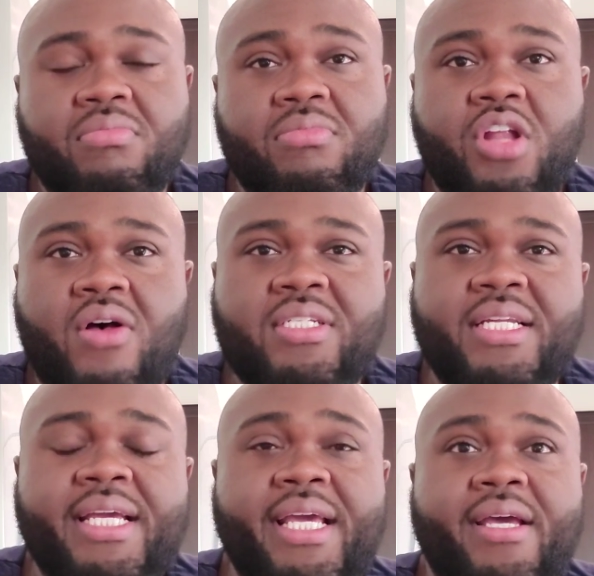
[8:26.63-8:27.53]
Lost
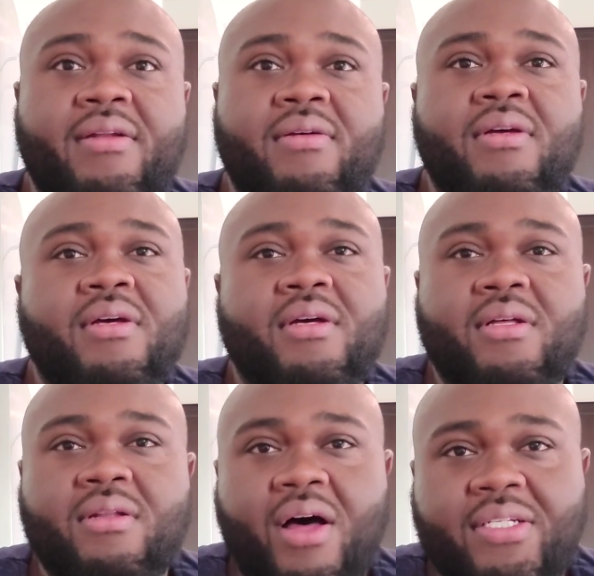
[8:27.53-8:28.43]
it again,
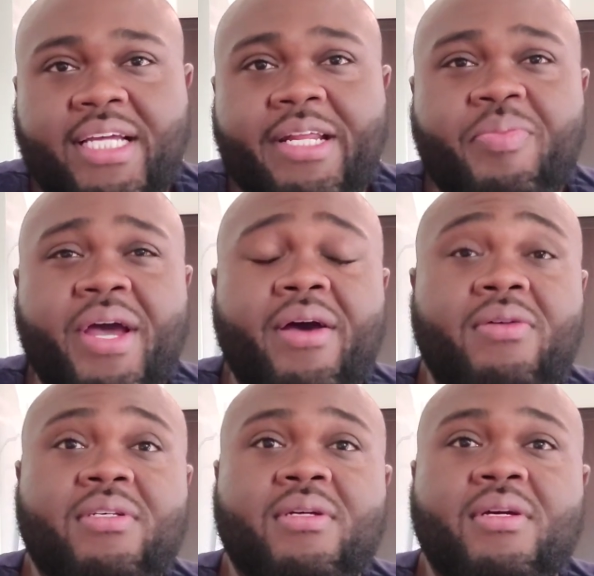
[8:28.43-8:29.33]
lost 80
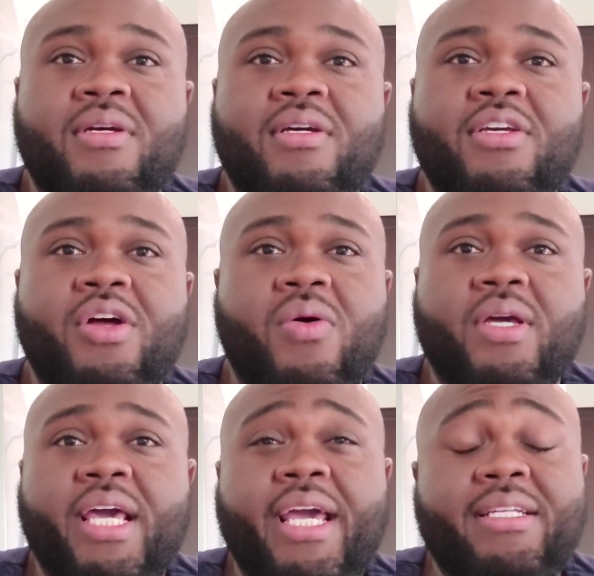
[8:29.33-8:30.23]
pounds,
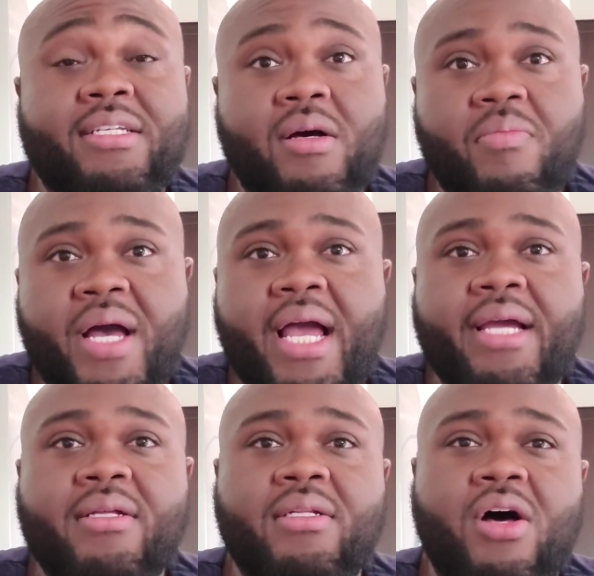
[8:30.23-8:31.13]
gained some
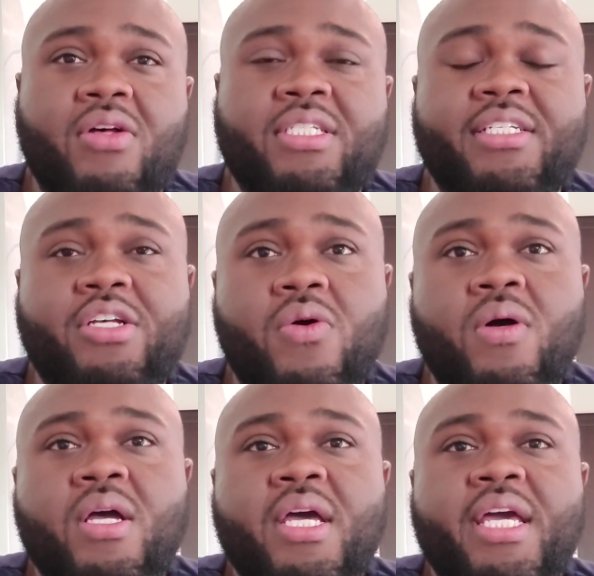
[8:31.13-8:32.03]
back, lost it.
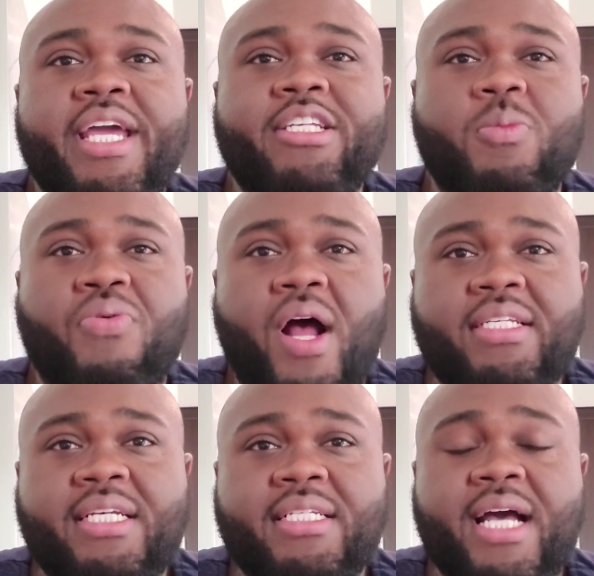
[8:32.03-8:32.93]
So it's a
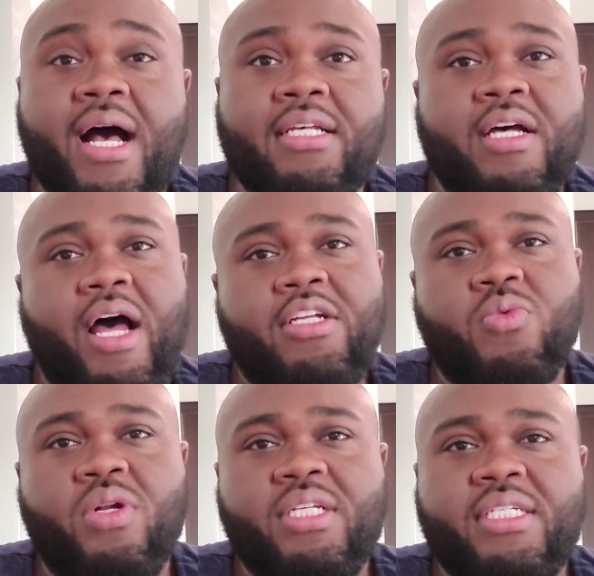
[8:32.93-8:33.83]
process, guys. I just
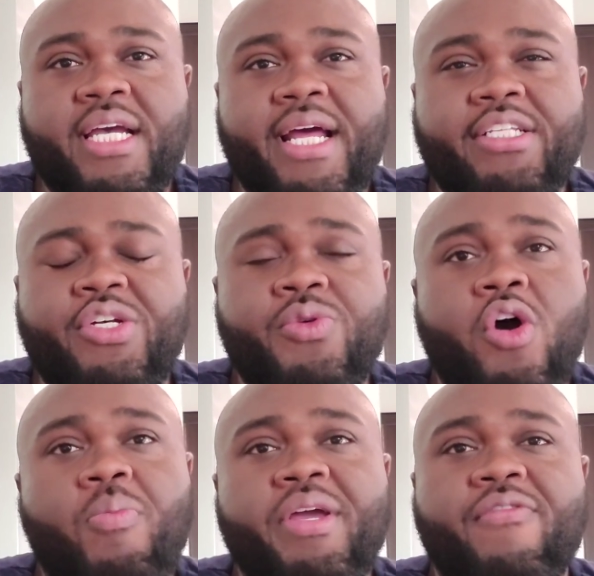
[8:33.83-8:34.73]
wanted to say that too.
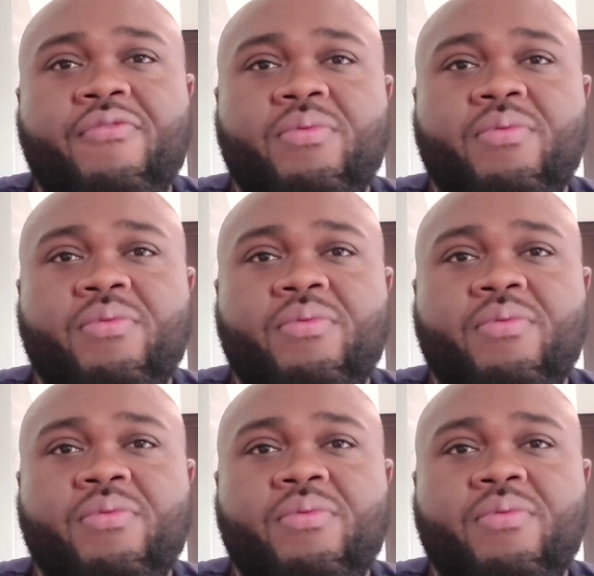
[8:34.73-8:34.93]
Don't be,